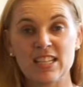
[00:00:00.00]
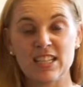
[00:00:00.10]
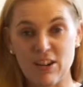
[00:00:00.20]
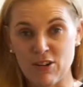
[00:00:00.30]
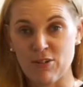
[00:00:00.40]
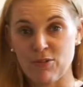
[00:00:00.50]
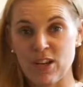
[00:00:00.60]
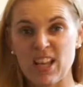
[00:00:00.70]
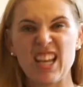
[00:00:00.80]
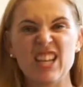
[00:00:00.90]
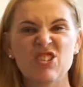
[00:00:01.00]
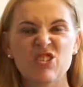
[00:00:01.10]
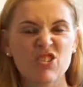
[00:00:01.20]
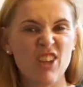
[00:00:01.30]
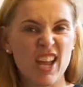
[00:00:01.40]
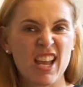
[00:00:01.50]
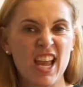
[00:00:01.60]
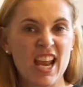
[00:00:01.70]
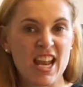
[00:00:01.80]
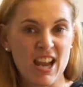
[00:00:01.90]
dairy-free, it is also egg
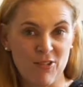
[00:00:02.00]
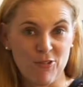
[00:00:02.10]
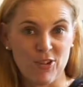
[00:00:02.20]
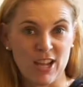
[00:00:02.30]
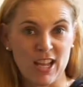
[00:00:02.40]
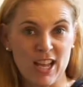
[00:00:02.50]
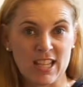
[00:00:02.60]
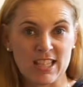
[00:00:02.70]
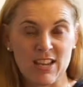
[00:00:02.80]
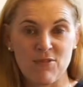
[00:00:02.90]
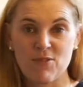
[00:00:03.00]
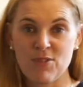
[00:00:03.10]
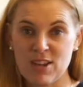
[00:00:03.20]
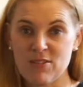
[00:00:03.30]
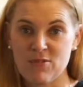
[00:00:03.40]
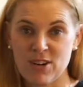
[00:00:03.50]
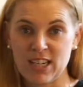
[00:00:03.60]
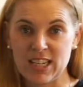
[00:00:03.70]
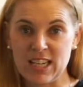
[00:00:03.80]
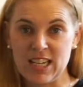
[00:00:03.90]
and nut-free, and it's even
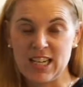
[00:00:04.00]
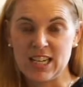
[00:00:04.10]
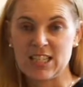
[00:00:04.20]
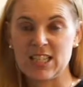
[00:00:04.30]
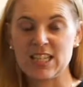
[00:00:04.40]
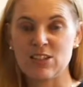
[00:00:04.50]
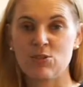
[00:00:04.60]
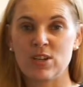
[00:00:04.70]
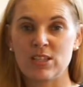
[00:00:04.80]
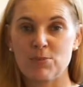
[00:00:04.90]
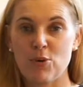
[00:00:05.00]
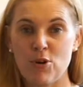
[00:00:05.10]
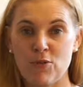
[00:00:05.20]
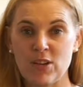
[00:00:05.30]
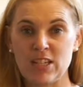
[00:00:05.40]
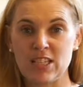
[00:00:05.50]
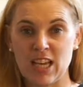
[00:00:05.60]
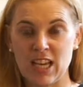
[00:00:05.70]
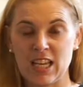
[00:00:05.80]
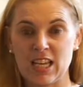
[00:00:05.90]
vegan-friendly. So these cookies are perfect to
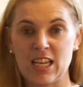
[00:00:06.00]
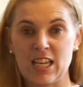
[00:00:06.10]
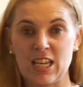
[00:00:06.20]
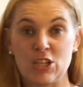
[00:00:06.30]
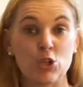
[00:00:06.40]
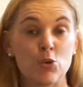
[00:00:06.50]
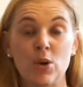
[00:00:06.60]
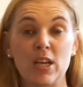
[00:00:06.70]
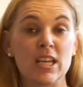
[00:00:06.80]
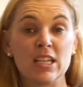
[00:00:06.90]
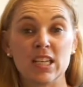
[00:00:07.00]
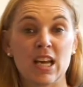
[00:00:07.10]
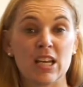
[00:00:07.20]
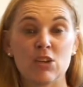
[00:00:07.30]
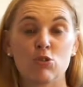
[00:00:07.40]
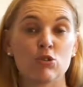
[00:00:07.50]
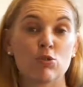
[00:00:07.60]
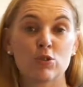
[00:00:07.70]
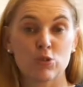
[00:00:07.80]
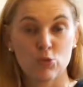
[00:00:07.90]
take to a kindergarten or to
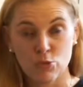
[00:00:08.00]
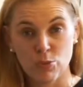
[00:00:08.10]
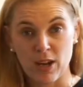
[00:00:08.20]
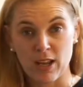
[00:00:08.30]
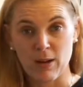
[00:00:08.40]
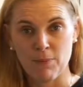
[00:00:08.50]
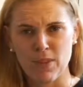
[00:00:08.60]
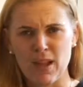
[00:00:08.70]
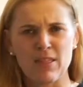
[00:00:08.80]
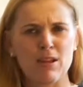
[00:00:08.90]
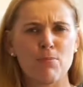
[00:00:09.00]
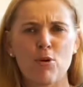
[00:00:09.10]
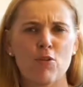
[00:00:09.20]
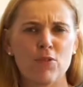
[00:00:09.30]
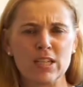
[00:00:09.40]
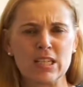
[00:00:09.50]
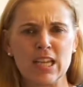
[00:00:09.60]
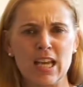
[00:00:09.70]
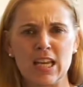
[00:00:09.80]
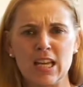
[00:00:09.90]
a school breakup. They're perfect to
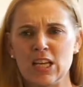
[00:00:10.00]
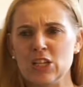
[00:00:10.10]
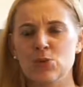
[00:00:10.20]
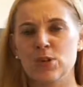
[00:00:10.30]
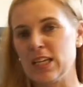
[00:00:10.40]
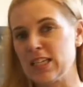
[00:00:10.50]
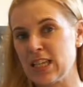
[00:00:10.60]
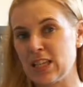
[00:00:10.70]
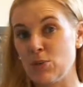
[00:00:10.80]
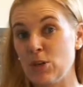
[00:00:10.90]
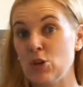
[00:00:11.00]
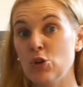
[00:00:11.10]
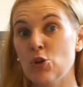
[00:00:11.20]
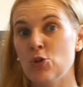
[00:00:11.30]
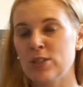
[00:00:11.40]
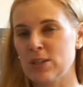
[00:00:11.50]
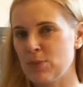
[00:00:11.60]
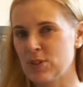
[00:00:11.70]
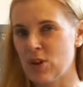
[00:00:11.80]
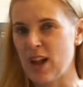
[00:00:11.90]
take to a get-together when you know
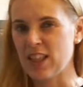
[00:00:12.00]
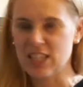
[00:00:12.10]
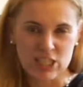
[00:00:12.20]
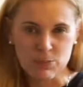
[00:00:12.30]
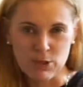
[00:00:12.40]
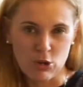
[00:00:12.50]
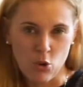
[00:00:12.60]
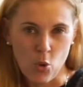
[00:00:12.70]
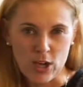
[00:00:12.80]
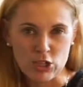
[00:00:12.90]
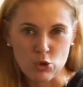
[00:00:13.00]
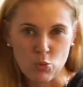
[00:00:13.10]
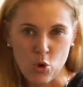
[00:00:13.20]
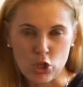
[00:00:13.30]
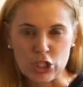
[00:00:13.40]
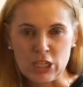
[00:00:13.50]
someone's got allergies but not quite sure what.